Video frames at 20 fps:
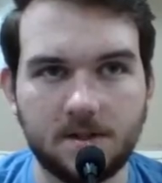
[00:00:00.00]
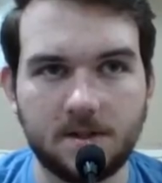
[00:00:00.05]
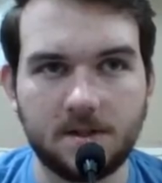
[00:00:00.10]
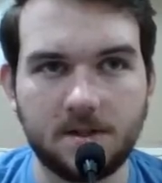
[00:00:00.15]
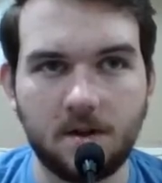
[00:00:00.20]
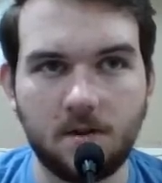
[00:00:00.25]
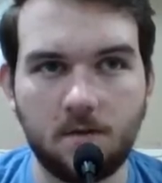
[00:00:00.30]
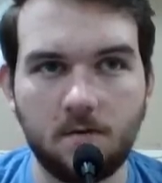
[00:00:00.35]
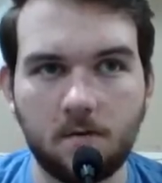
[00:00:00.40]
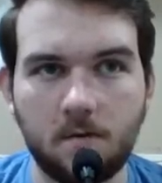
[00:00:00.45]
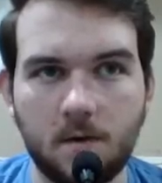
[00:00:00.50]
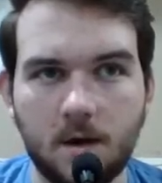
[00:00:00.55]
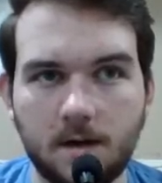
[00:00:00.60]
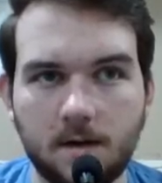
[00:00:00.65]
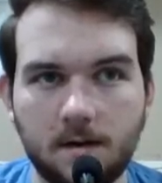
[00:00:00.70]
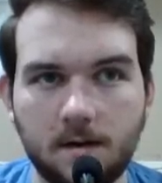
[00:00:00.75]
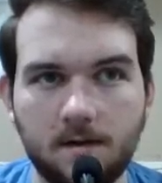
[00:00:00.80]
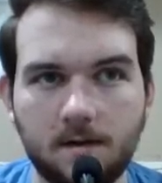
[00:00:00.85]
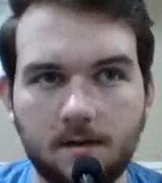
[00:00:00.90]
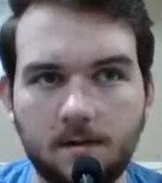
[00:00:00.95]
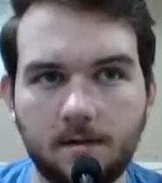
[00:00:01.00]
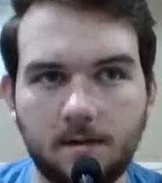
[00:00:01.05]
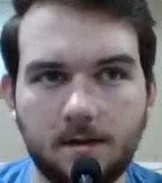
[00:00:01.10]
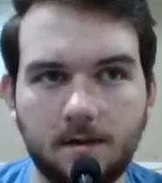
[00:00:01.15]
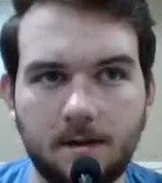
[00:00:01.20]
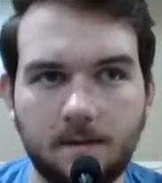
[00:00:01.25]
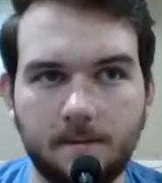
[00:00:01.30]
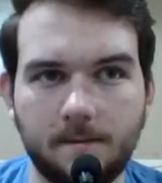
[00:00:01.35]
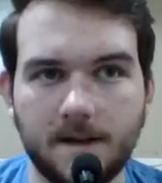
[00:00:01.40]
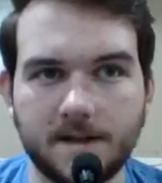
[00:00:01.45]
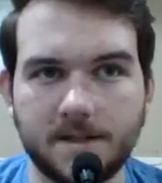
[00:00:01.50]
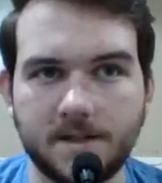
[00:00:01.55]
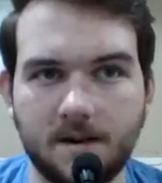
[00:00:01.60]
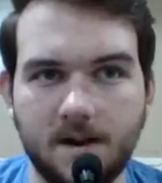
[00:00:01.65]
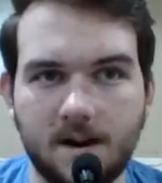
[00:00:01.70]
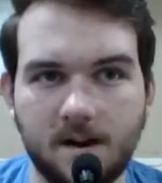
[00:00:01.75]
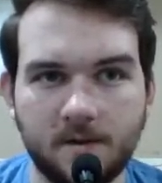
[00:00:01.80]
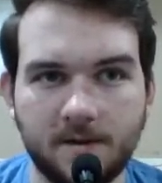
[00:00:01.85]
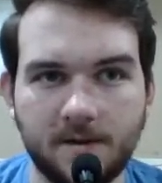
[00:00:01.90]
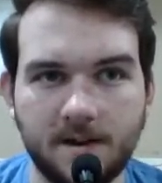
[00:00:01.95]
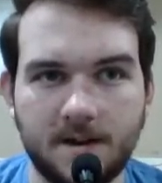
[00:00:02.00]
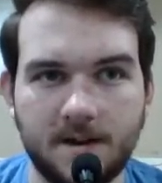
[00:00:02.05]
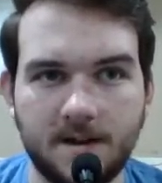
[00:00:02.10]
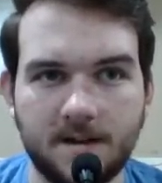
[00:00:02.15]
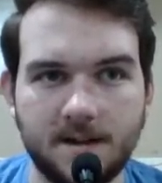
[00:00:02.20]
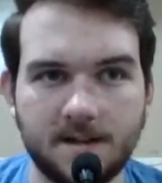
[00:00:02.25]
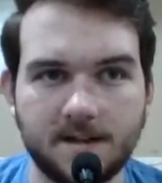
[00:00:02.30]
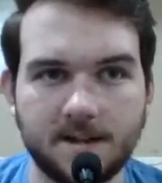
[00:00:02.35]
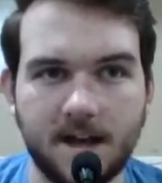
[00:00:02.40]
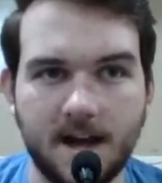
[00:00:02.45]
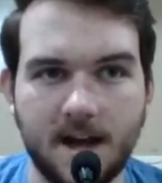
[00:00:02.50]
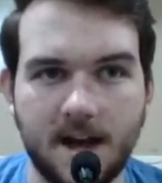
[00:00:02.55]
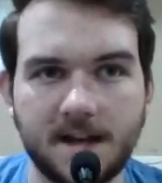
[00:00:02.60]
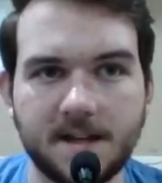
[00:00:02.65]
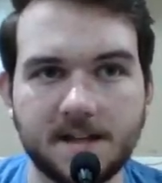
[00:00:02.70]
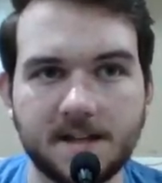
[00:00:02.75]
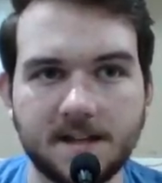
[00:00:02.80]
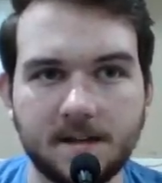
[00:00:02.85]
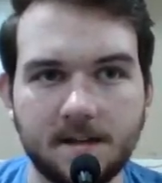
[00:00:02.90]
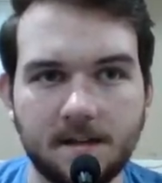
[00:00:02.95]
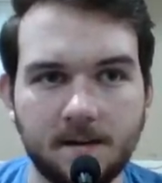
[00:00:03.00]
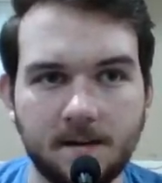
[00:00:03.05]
Don't want to mess around with any of these guys.